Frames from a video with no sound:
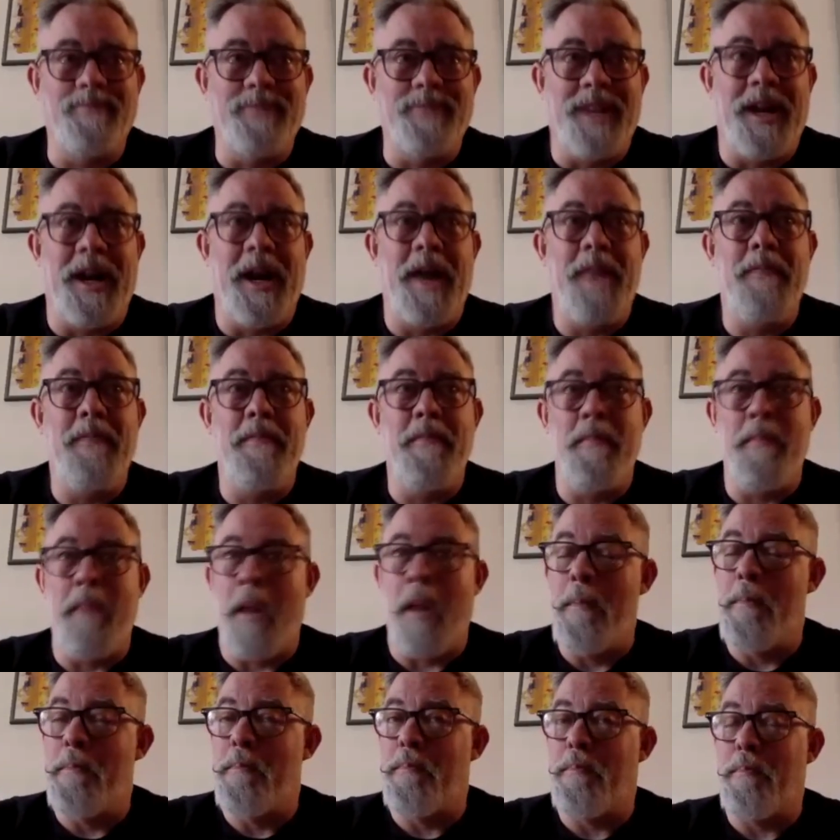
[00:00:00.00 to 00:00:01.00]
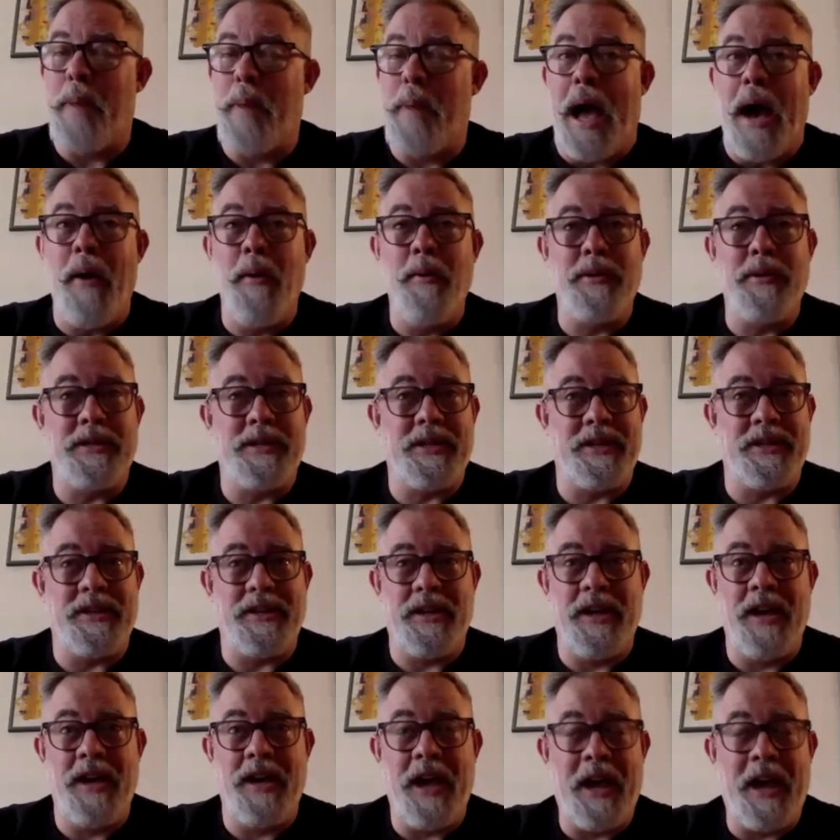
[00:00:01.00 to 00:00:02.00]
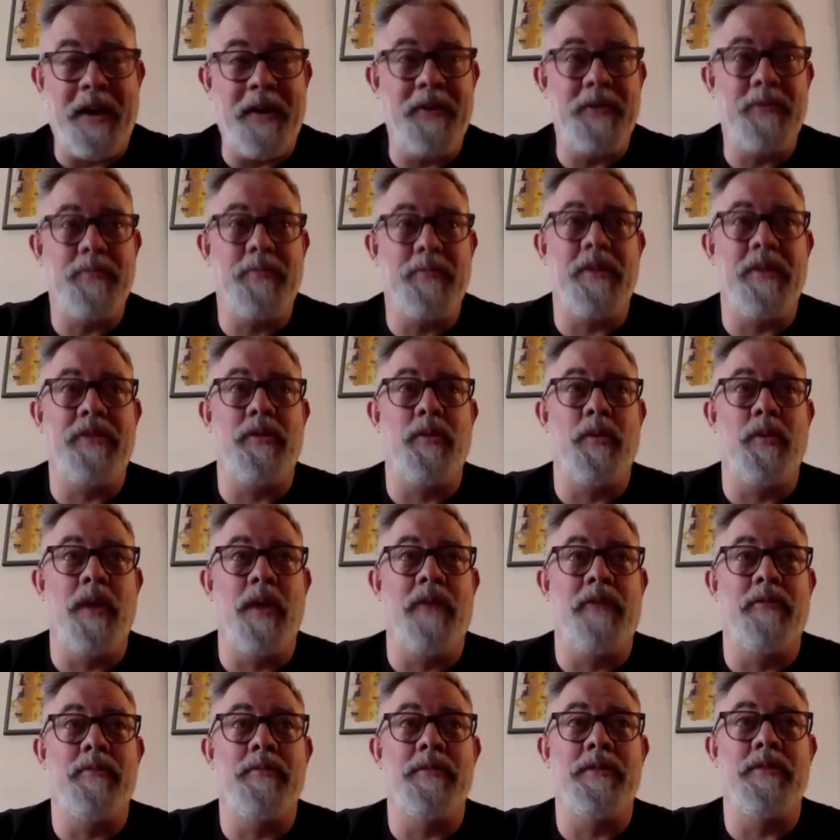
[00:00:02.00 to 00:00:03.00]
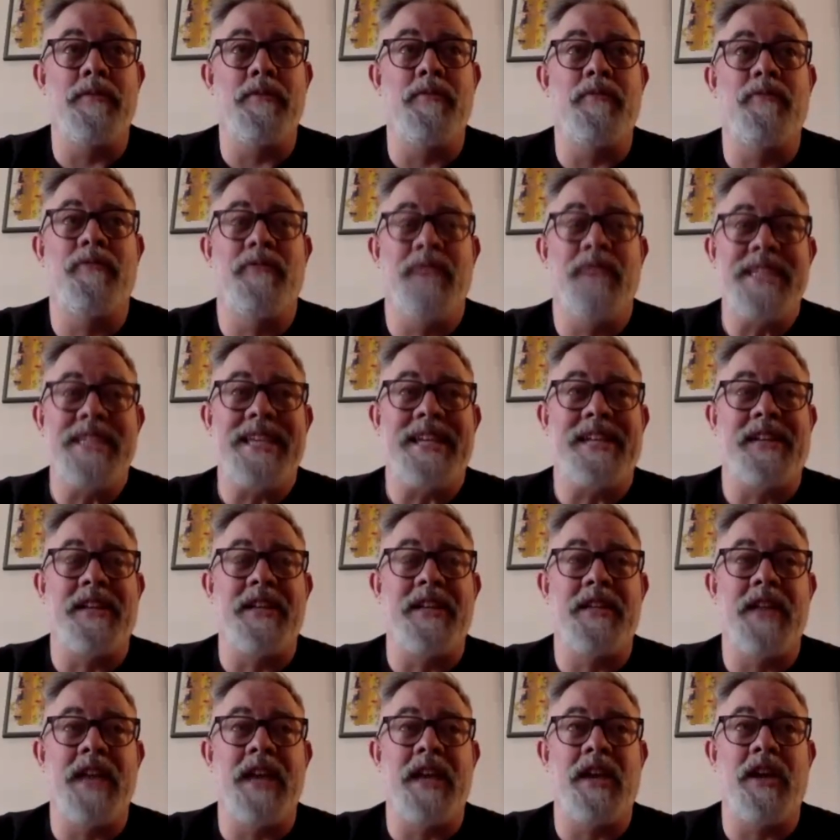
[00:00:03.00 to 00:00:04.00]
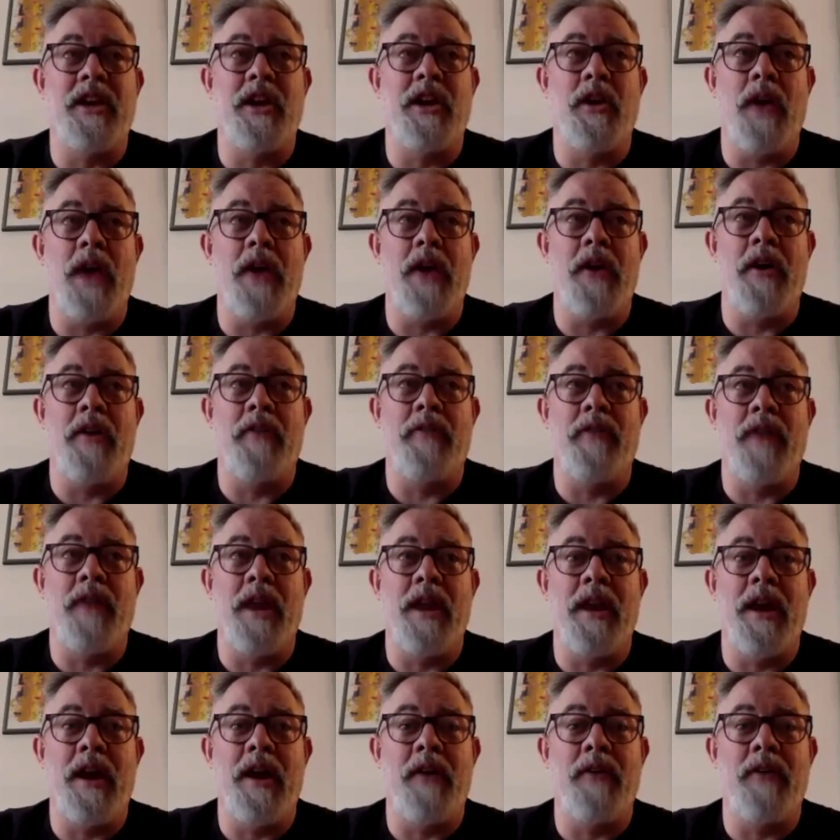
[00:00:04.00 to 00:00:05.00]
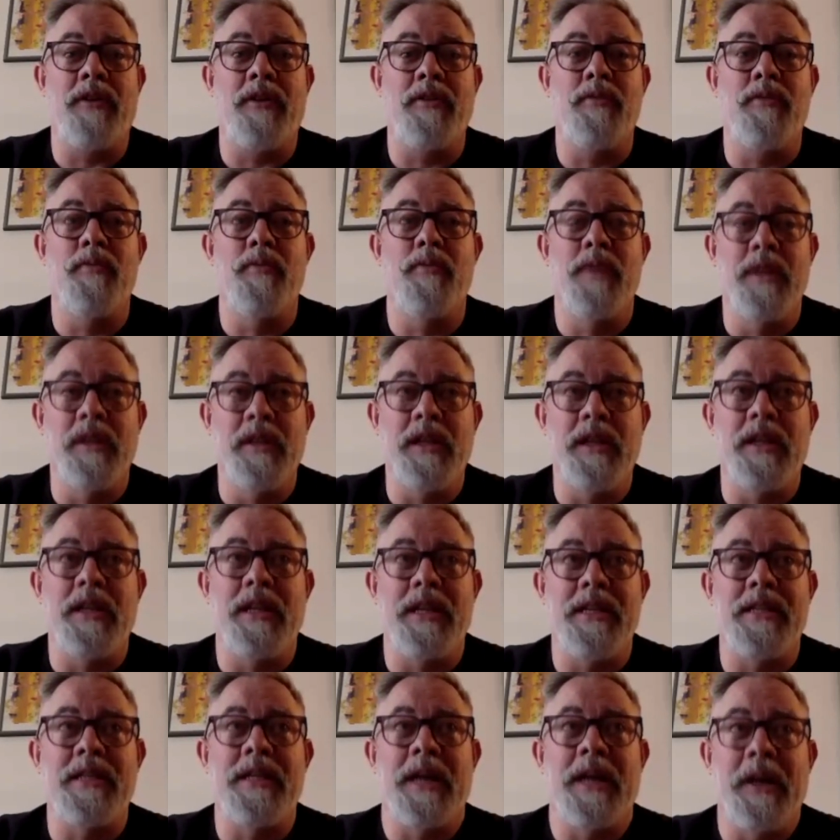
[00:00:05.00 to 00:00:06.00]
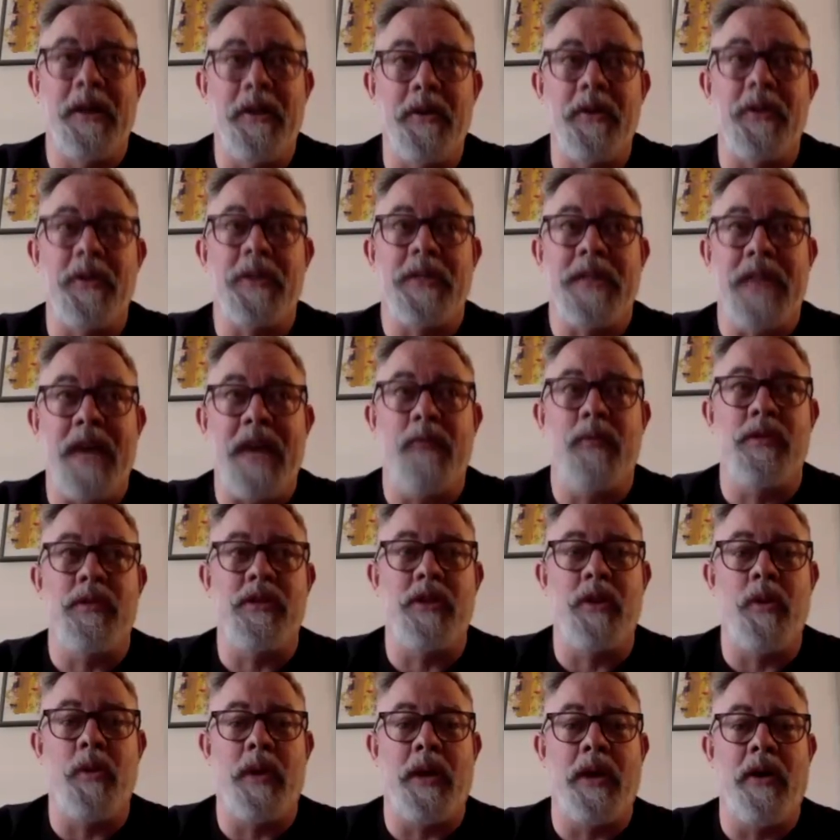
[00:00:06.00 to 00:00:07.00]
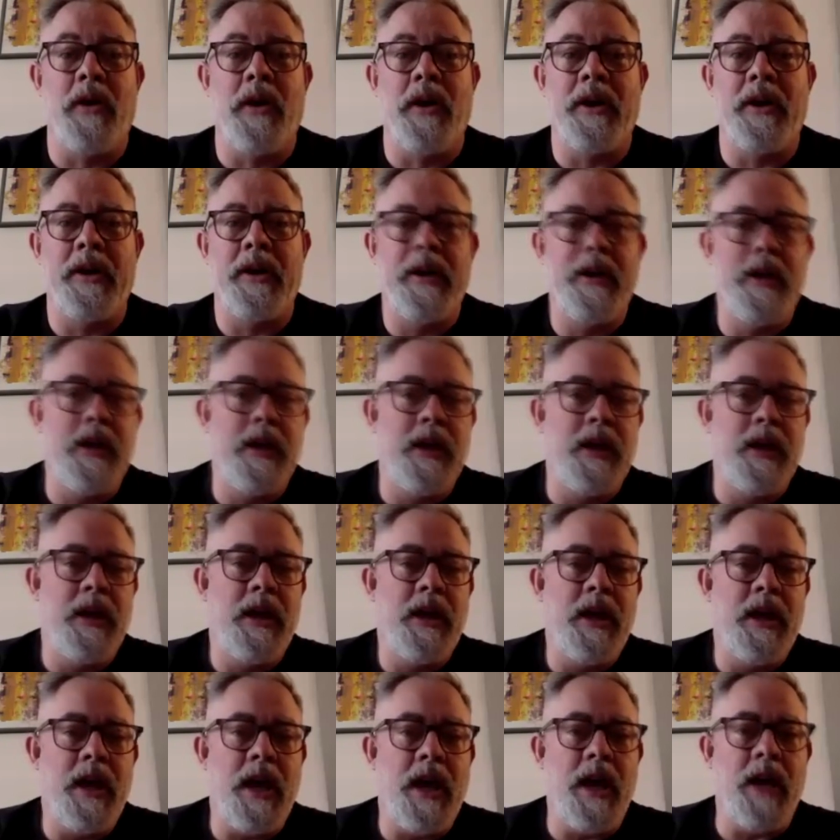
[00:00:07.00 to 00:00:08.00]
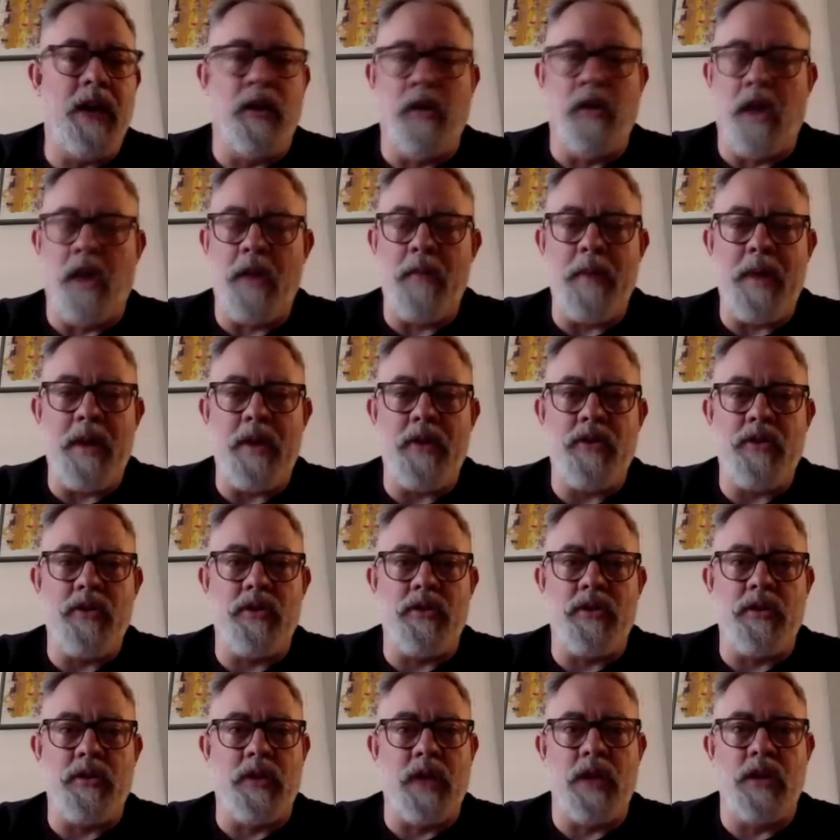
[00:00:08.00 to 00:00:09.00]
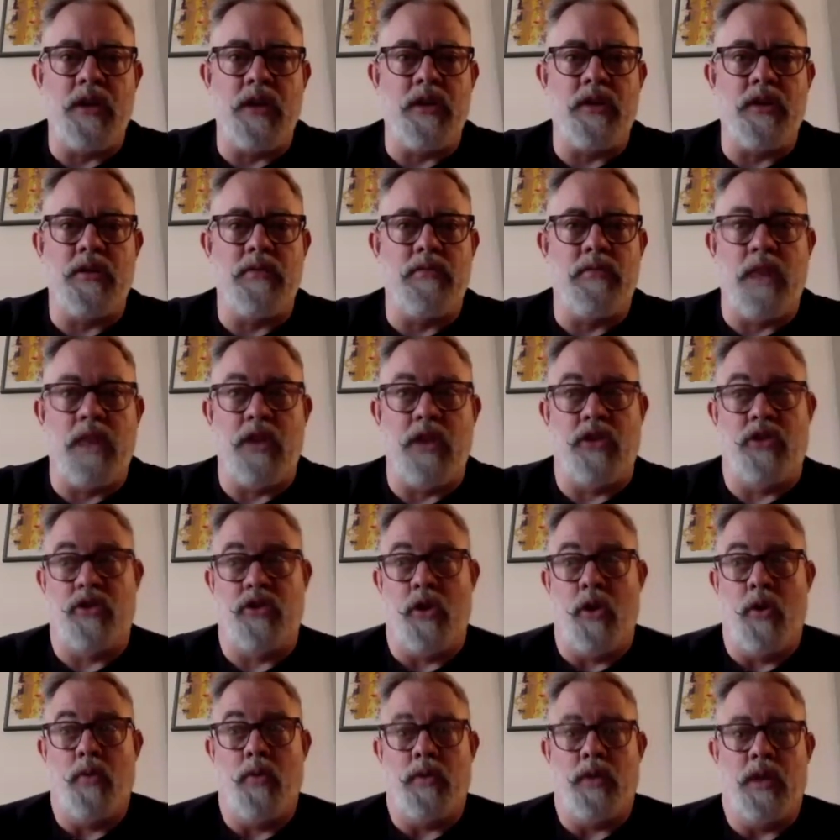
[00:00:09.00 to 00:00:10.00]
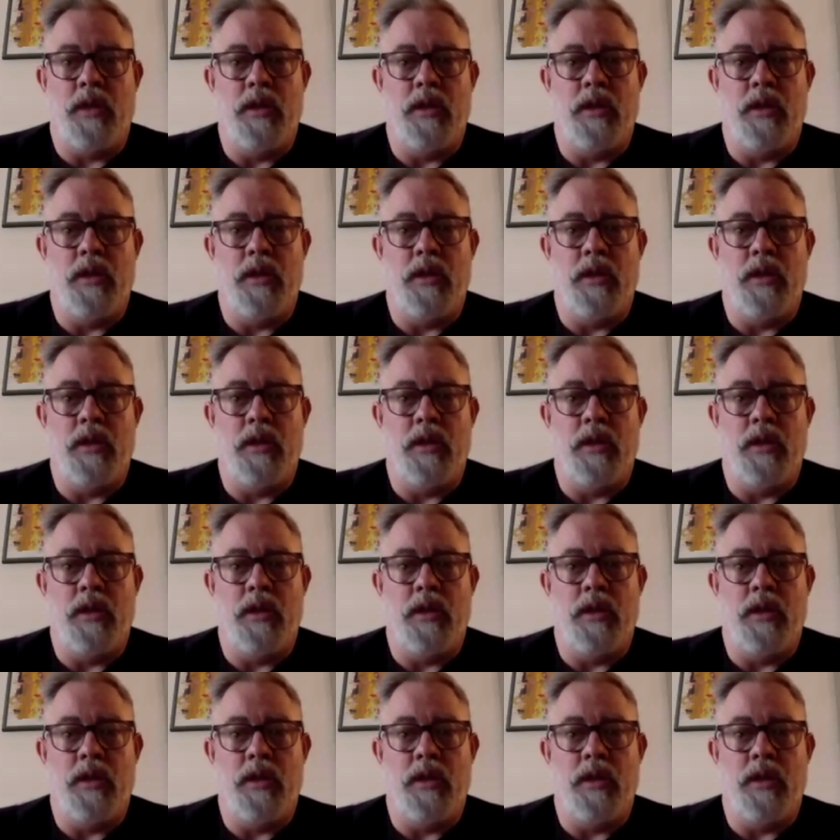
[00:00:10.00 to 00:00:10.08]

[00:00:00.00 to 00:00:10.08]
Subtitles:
I'm about a hair's breadth away from physically taking your head off right now. You really need to understand what's going on. And a lot of managers, they just don't.